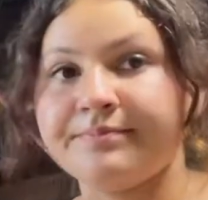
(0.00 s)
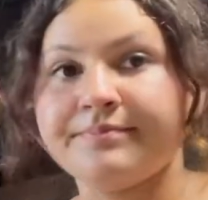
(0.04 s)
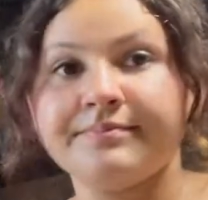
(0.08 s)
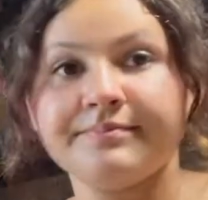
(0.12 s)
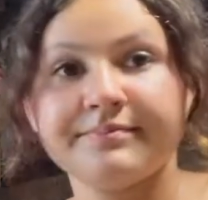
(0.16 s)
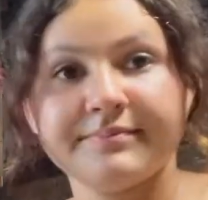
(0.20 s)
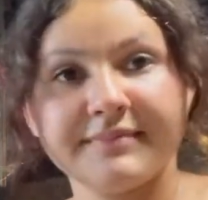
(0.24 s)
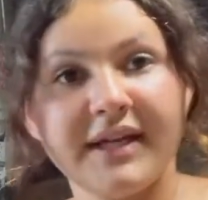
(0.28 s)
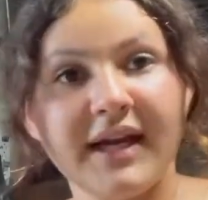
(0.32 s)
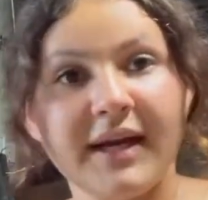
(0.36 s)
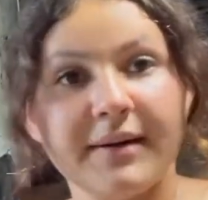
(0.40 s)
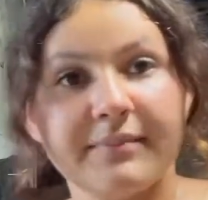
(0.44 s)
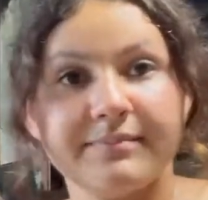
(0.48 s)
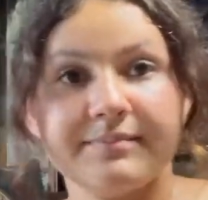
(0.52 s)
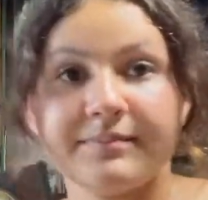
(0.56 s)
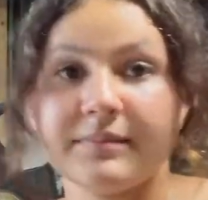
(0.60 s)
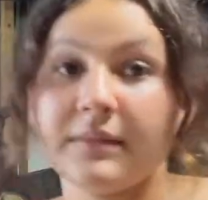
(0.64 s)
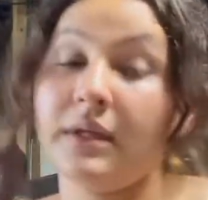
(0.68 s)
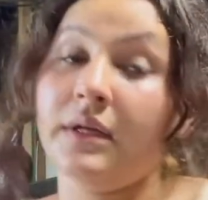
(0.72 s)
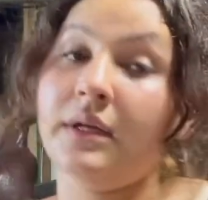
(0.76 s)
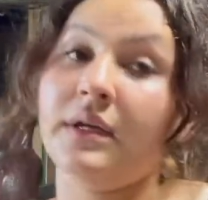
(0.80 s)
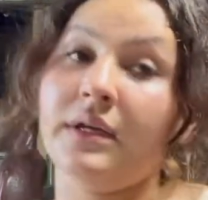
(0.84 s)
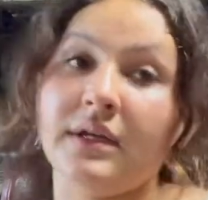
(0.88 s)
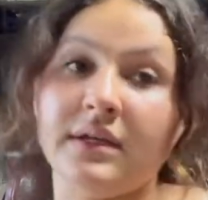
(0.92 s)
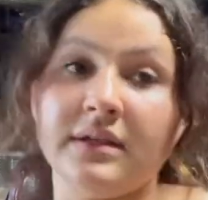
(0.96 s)
yeah,
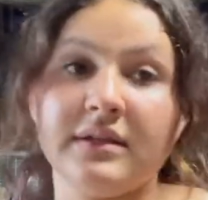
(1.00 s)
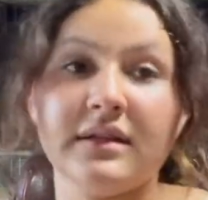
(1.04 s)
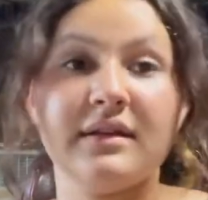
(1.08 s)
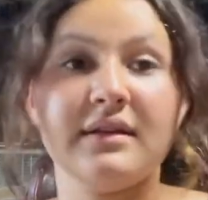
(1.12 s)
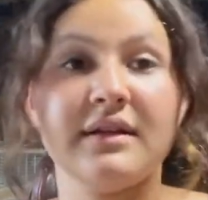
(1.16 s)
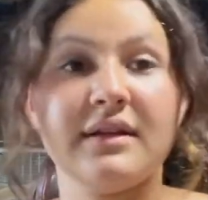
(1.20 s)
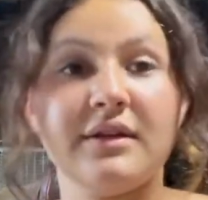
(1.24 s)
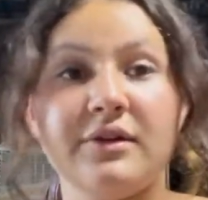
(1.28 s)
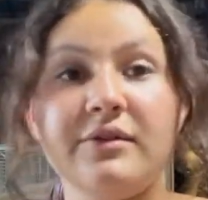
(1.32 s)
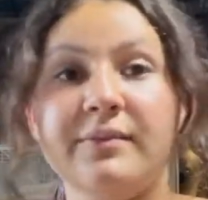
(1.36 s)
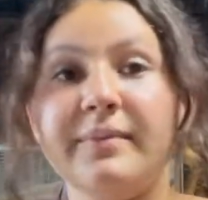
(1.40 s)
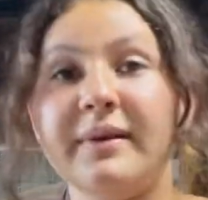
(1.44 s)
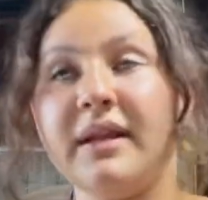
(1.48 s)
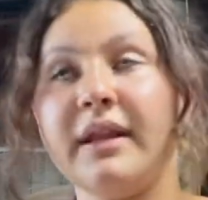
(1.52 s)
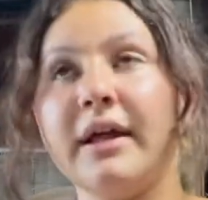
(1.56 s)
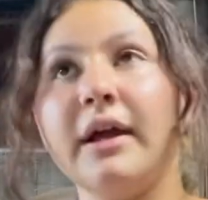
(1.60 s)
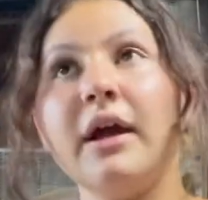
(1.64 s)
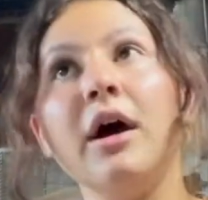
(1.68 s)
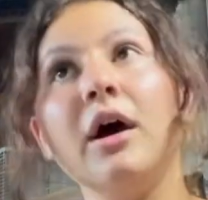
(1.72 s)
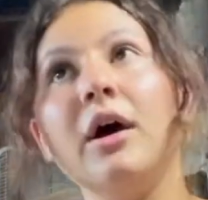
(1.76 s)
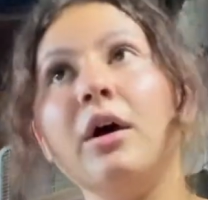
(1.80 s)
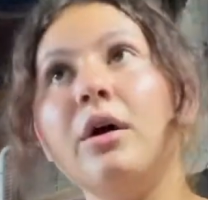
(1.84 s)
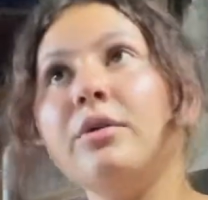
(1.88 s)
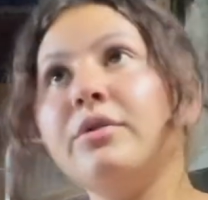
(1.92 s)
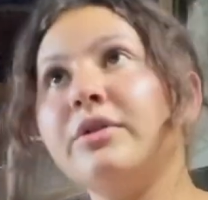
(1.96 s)
then they'll be like,
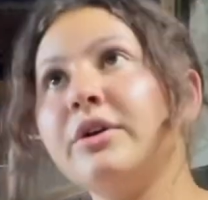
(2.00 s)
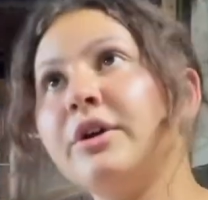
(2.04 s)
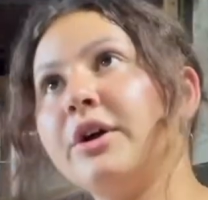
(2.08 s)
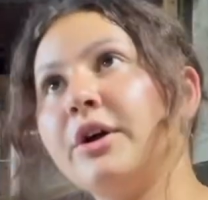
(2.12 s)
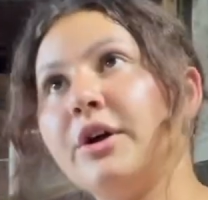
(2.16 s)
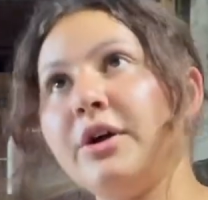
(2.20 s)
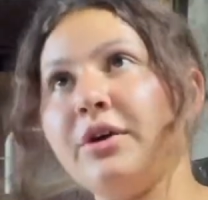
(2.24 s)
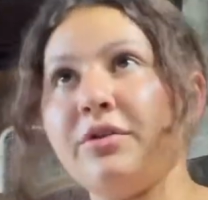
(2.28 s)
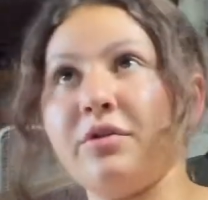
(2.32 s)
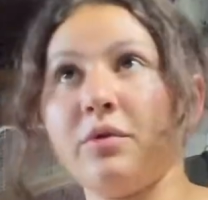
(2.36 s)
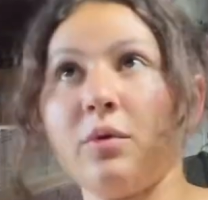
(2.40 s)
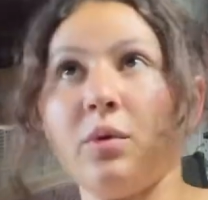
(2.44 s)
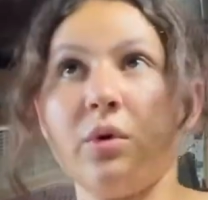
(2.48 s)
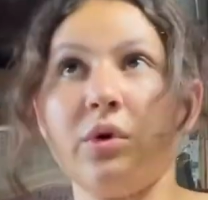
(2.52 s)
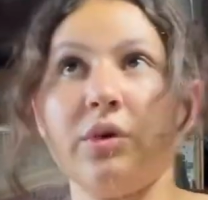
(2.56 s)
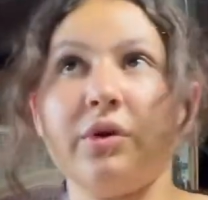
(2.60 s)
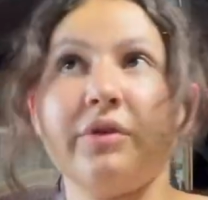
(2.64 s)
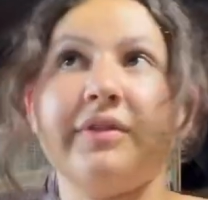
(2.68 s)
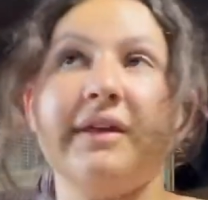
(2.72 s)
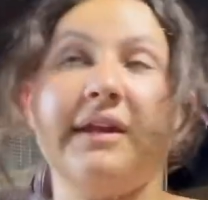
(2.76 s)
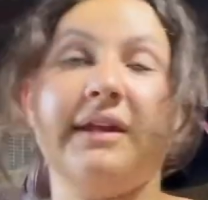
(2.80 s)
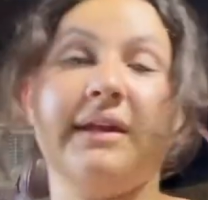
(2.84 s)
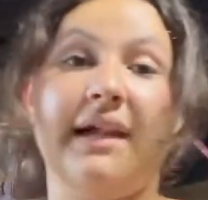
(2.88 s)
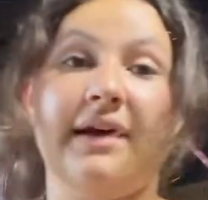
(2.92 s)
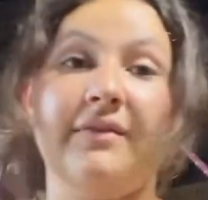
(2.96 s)
oh, the girth, or
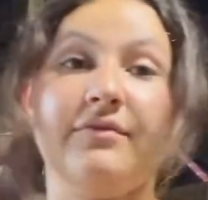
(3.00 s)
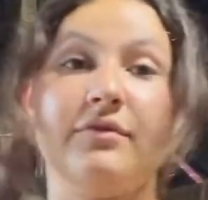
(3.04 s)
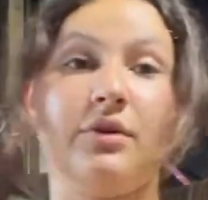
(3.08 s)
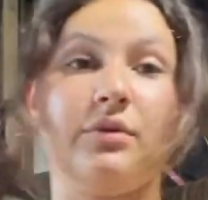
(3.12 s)
they have no